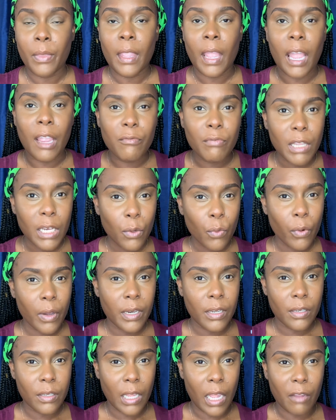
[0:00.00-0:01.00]
i really want
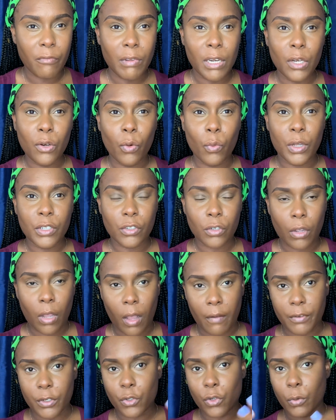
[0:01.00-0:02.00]
to i really don't want to
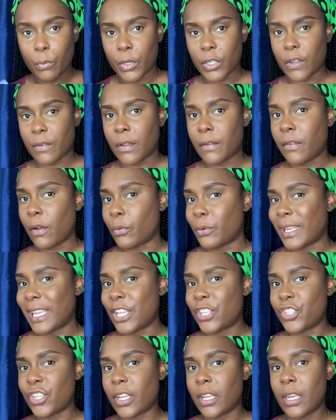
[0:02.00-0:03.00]
cover too much of the
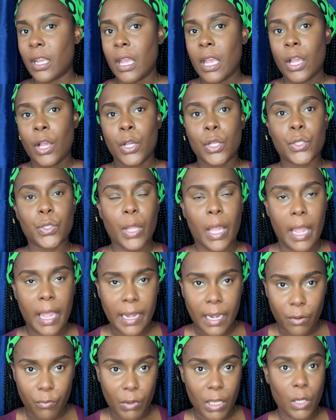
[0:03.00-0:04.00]
foundation so,
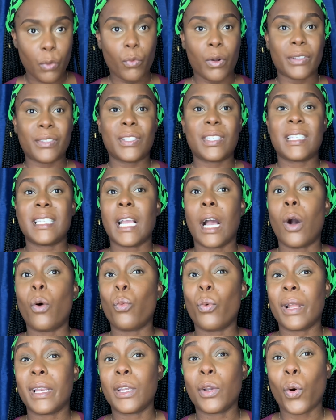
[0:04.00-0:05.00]
and i really want to see how
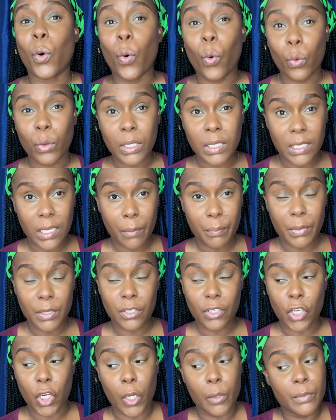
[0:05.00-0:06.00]
well it holds up
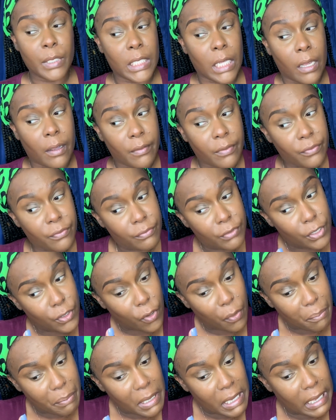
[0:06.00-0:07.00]
in terms of you
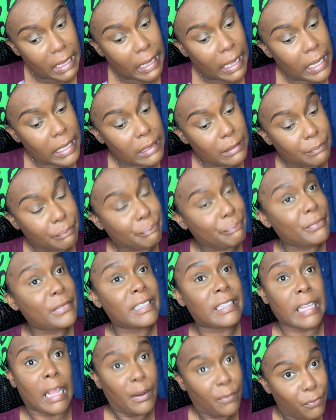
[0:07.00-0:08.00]
know being
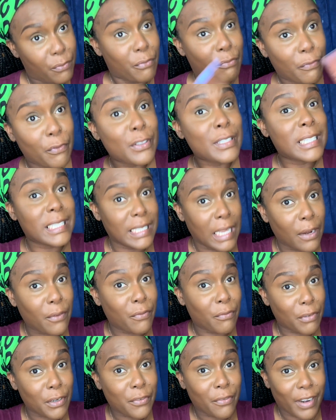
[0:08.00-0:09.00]
self
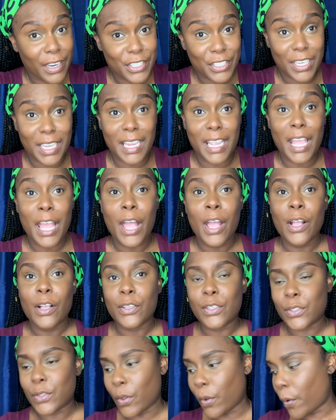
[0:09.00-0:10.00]
self-refreshing
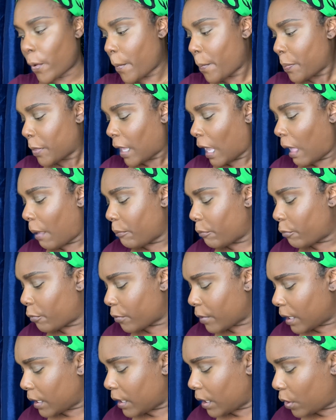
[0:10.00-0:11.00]
so i'm
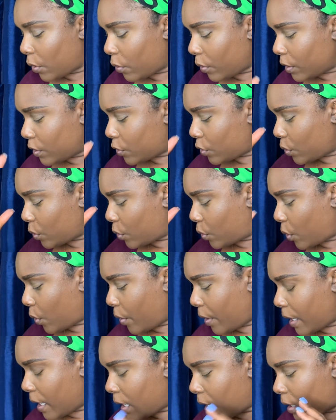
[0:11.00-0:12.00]
really going to
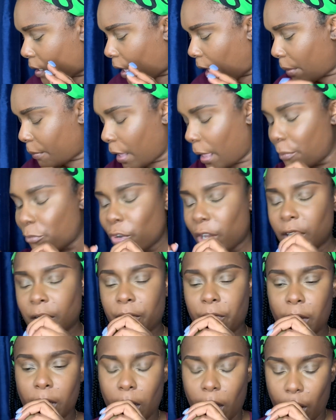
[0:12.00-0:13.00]
go in i'm trying to
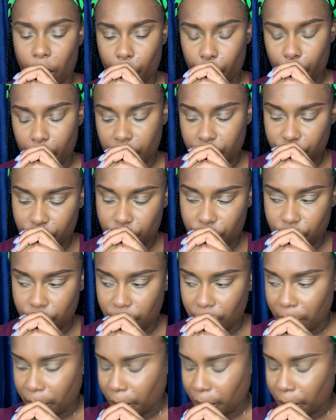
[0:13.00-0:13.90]
figure out which